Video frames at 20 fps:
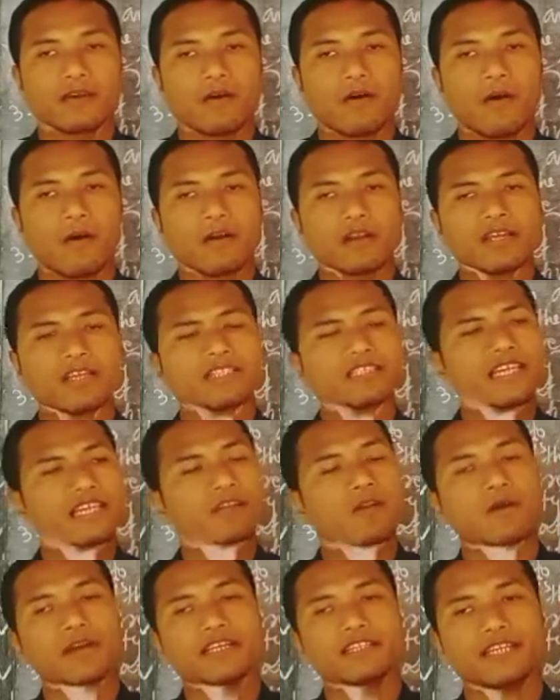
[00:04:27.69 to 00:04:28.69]
Or is that
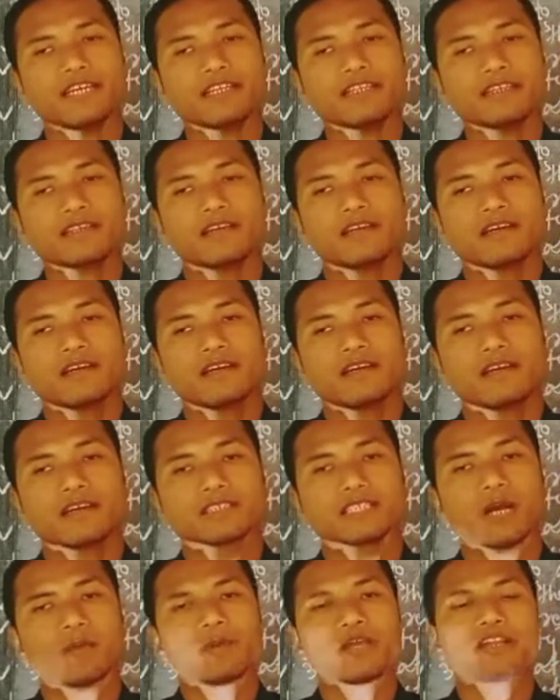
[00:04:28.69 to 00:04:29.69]
located
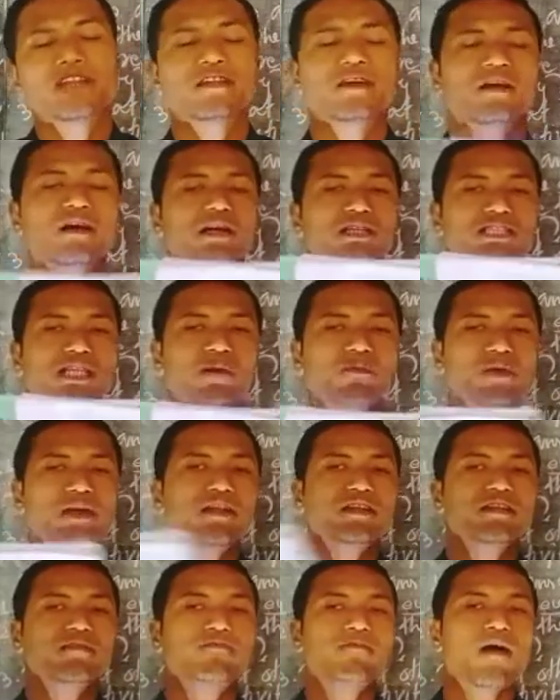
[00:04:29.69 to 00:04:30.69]
somewhere
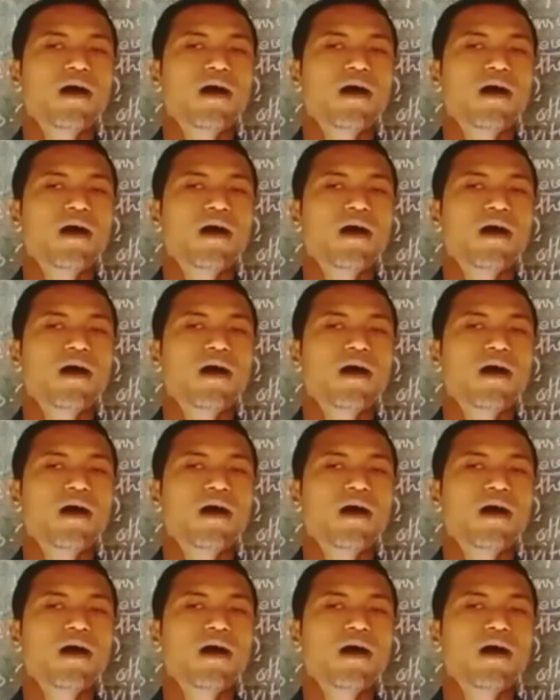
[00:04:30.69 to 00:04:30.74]
in the